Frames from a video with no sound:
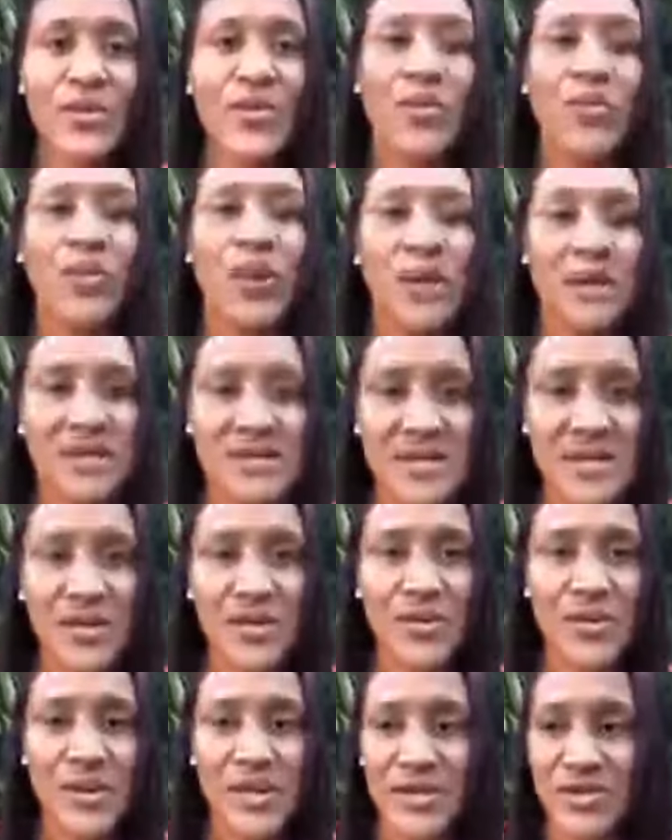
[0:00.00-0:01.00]
when is it
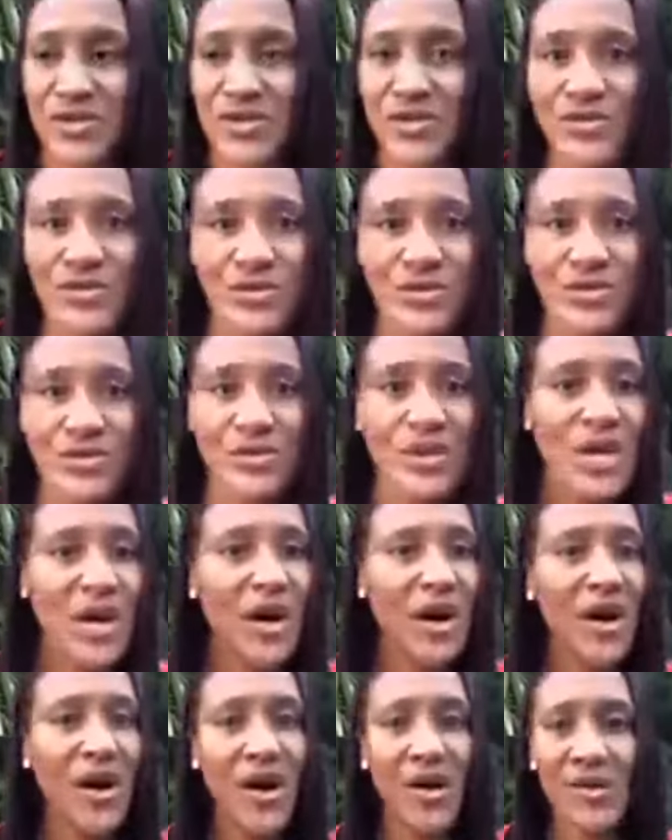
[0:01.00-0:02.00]
going to
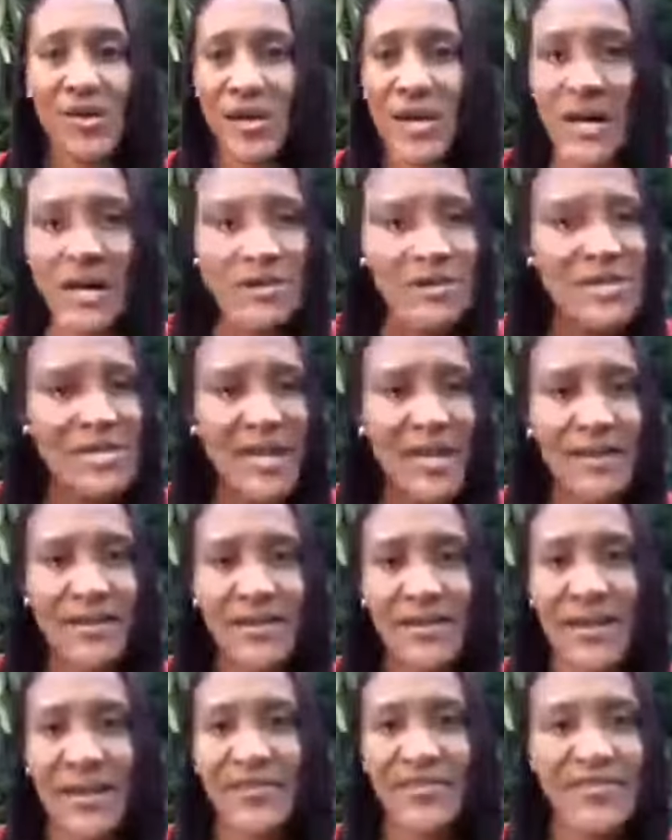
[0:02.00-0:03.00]
all come
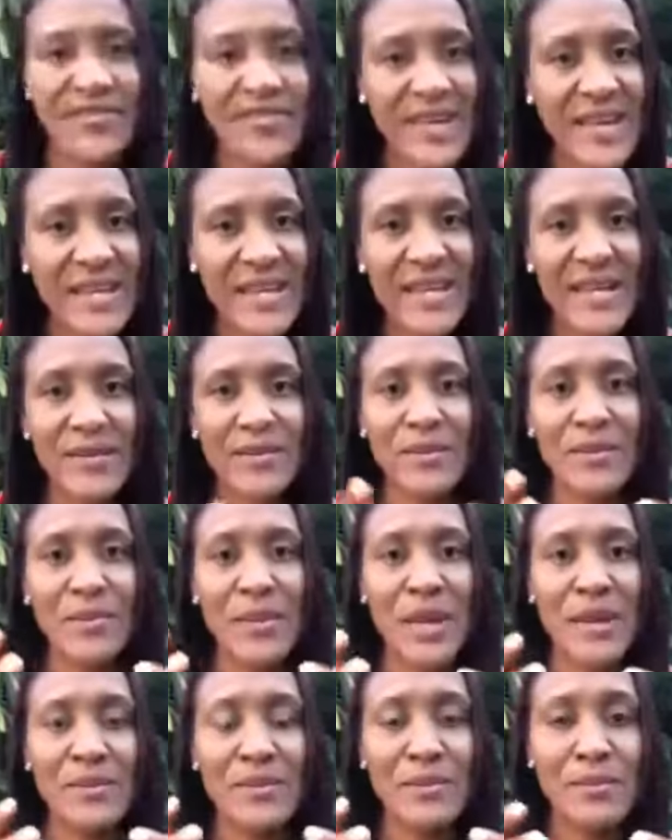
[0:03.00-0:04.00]
together and fit and
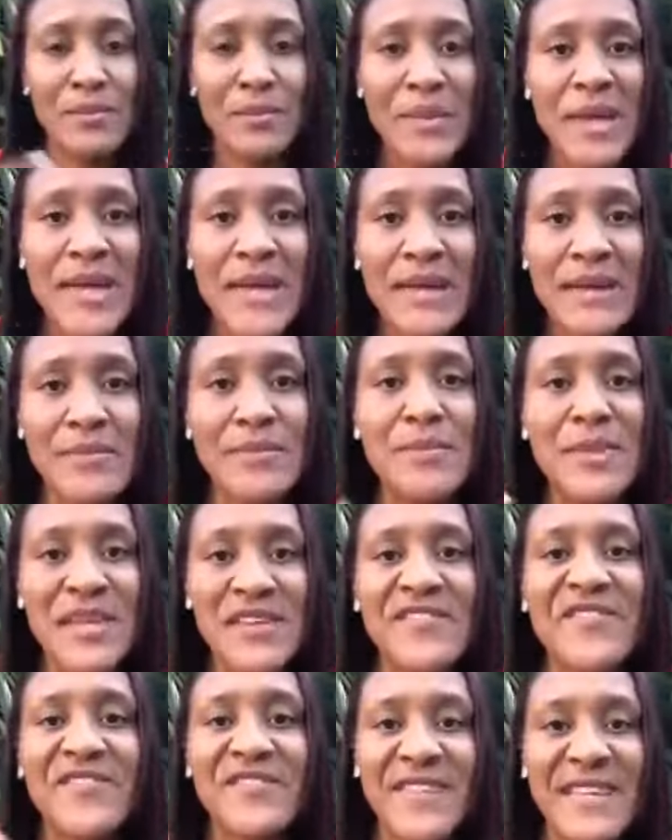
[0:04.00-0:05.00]
make
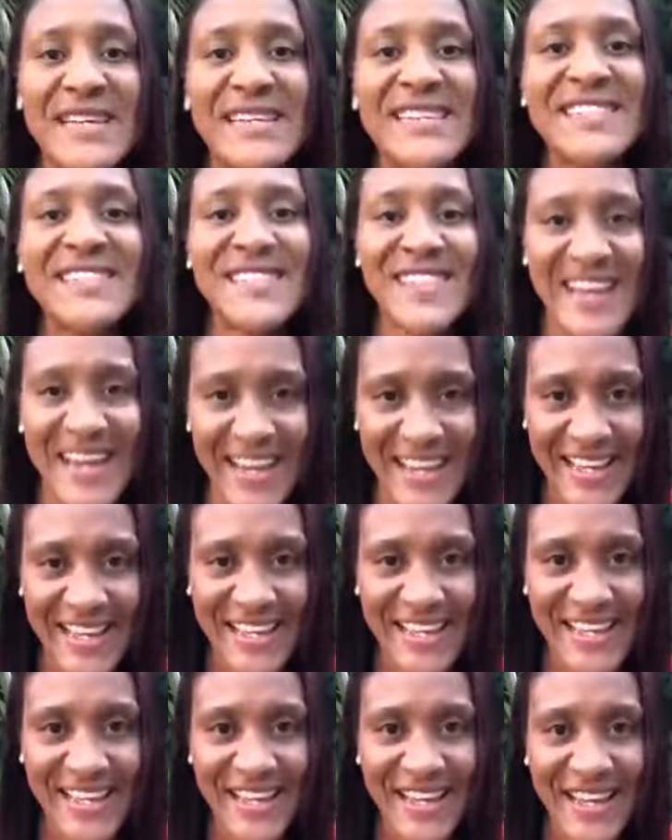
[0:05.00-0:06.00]
me feel
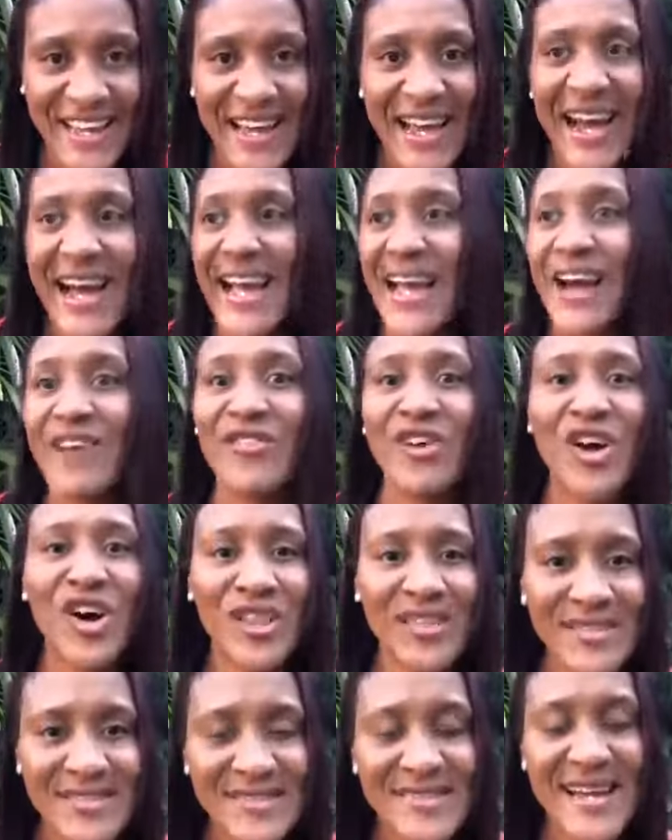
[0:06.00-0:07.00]
like I have
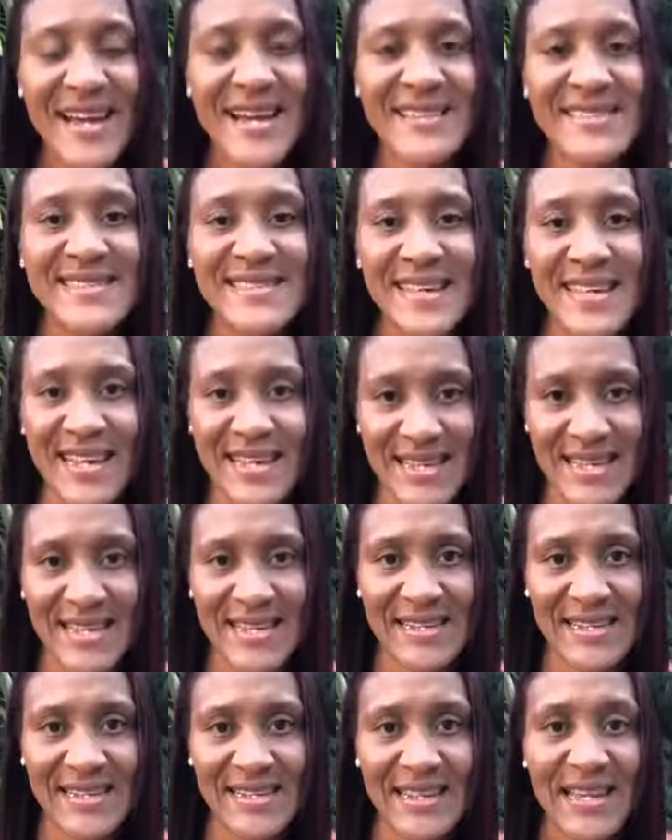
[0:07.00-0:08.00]
all the signs that I
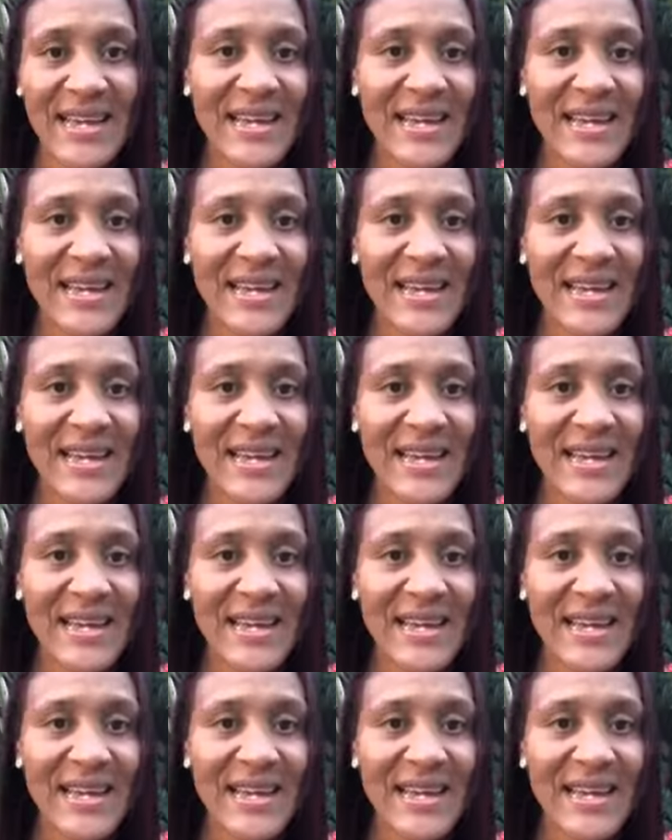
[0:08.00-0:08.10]
need.